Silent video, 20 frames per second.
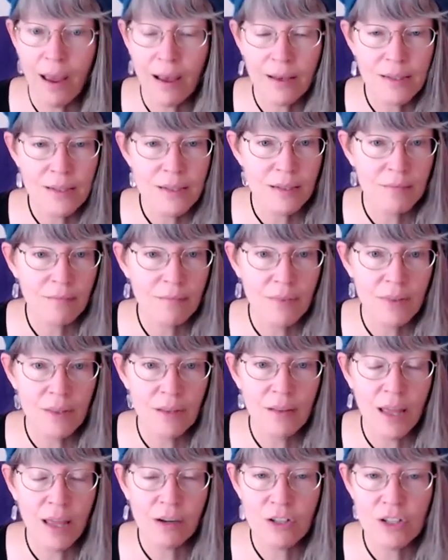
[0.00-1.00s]
has
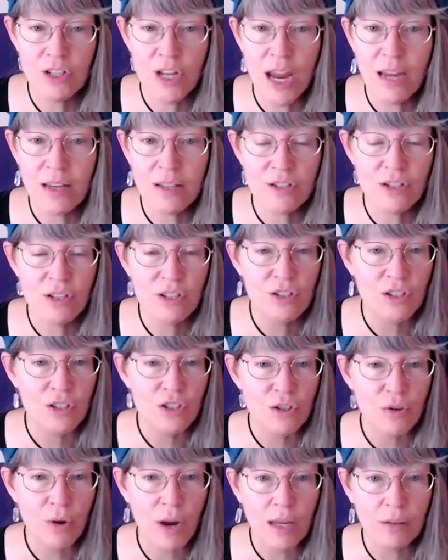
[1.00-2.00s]
the letter J is just
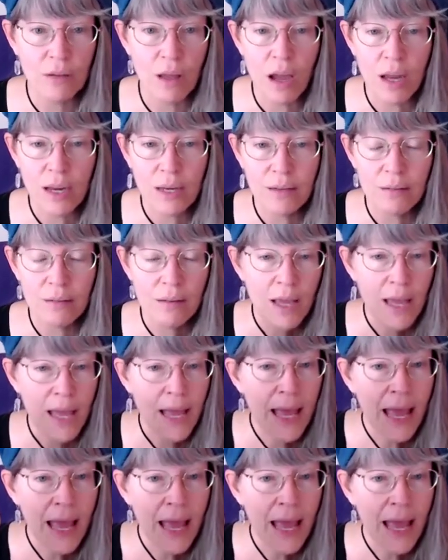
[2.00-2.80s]
a straight line,